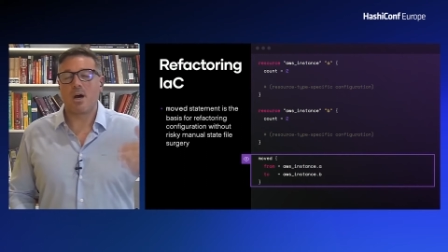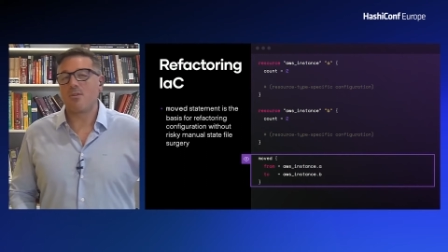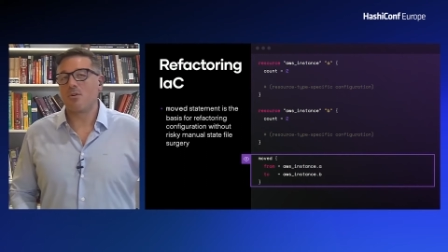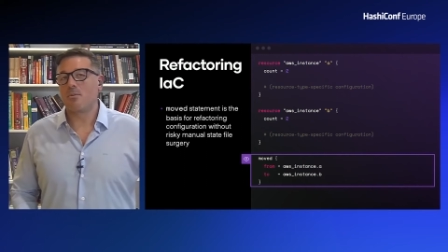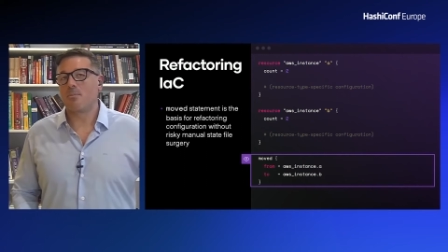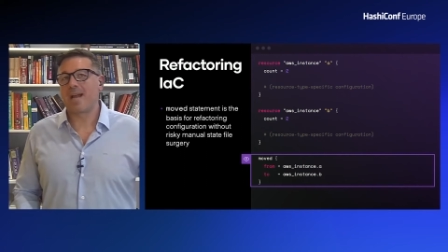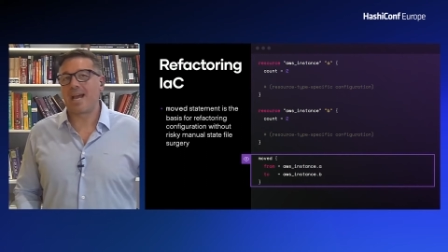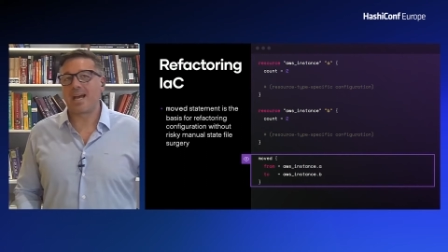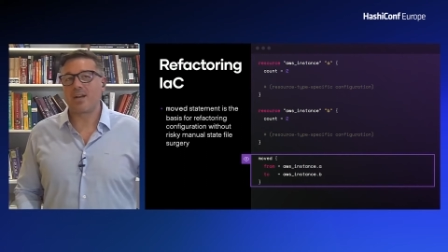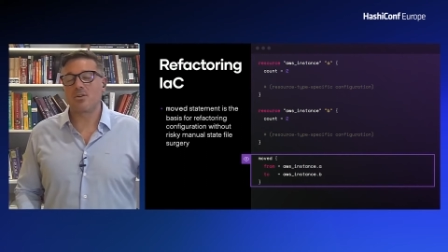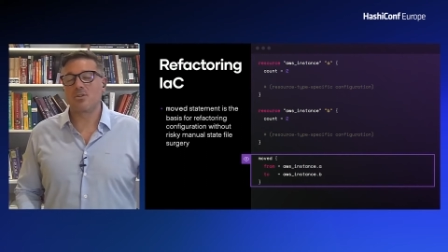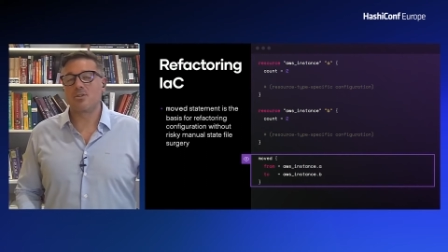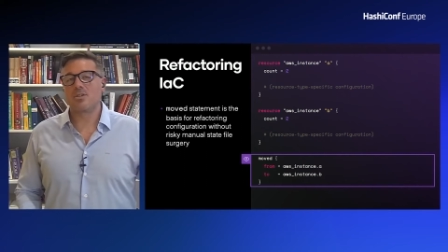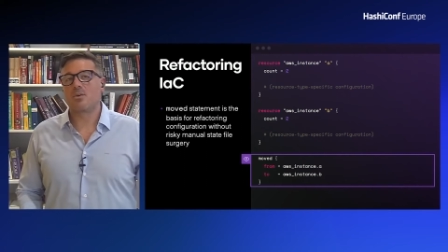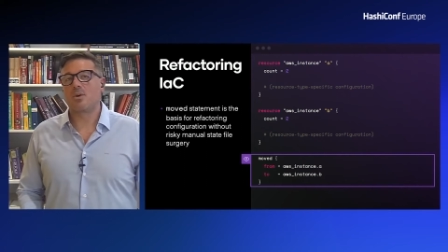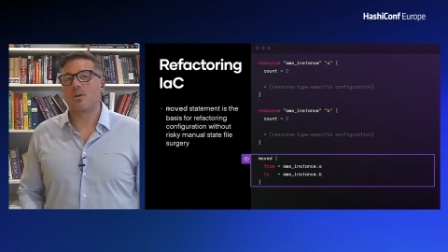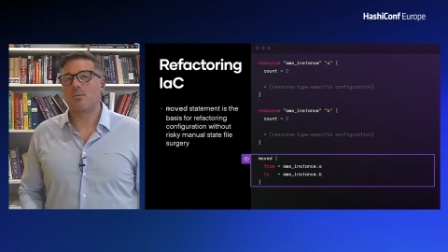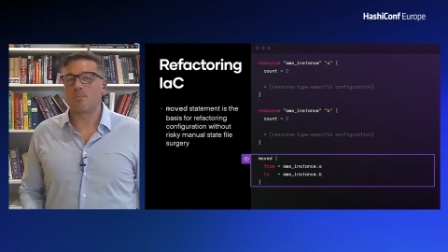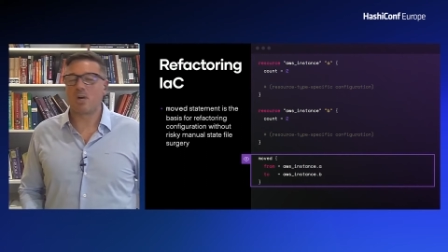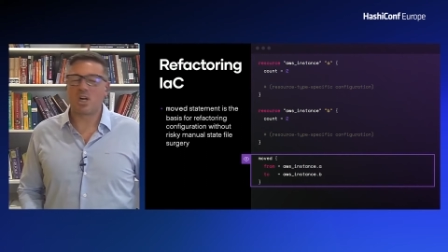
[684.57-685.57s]
other patterns
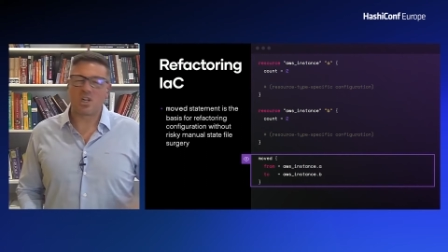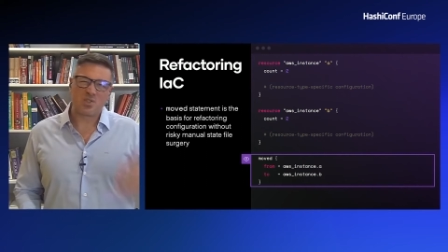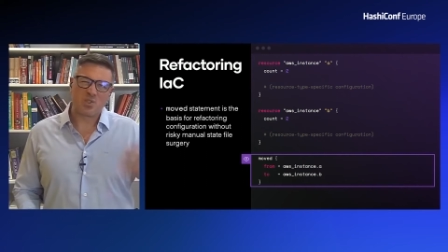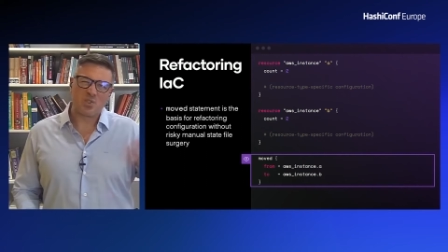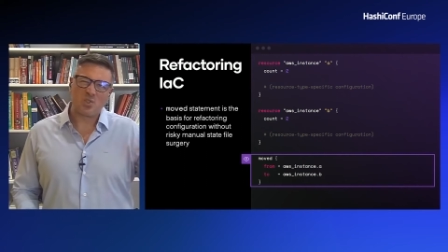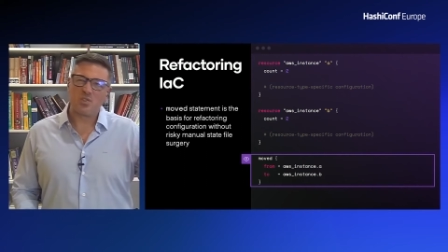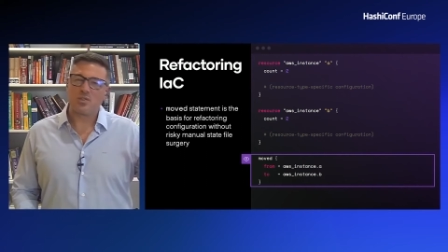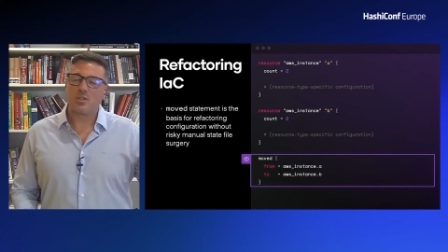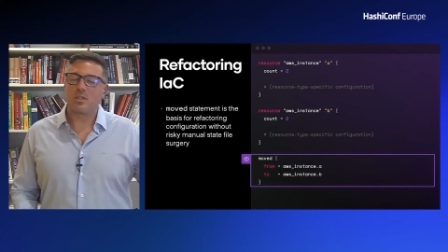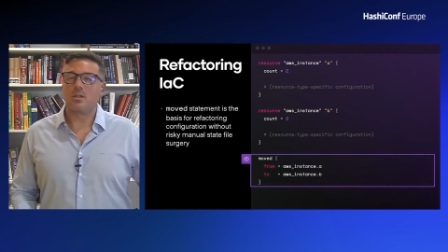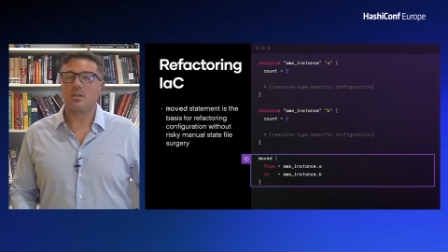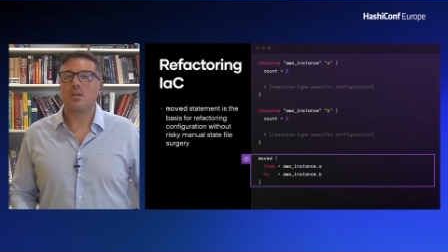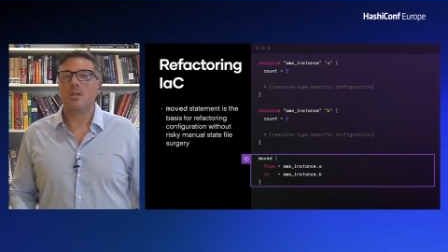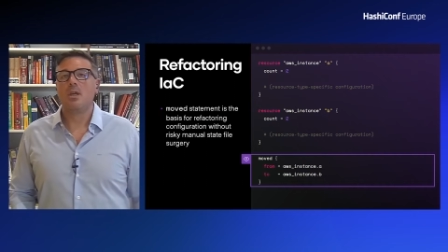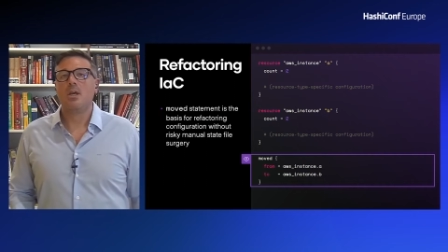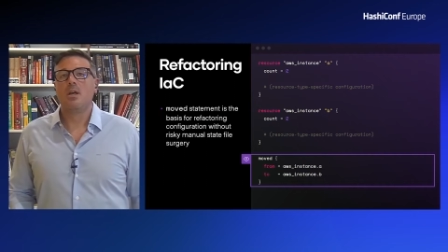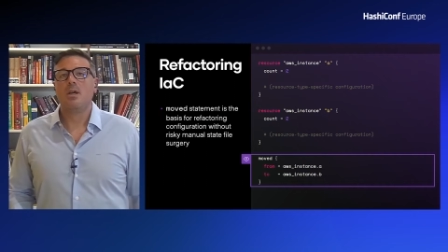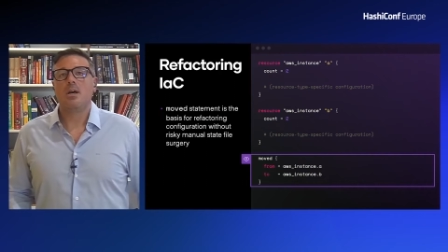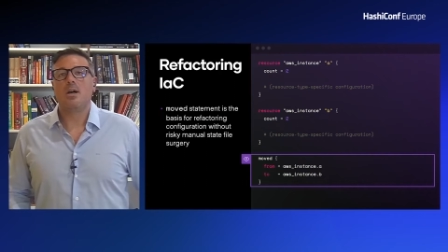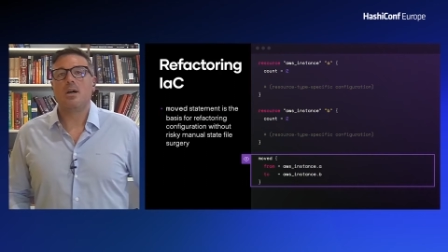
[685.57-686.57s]
around modules and
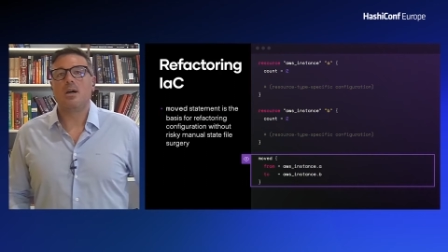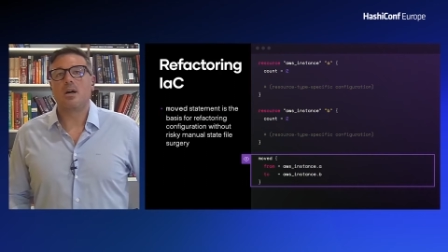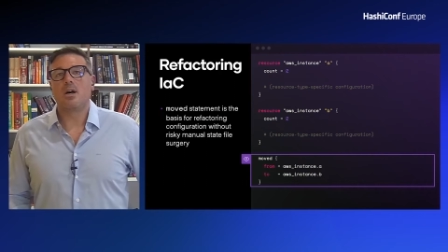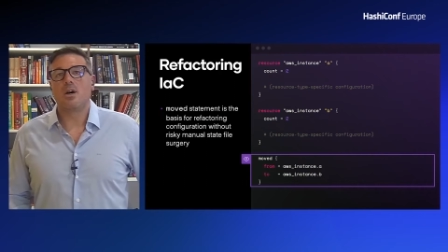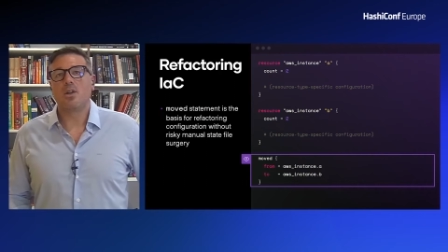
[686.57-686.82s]
uh,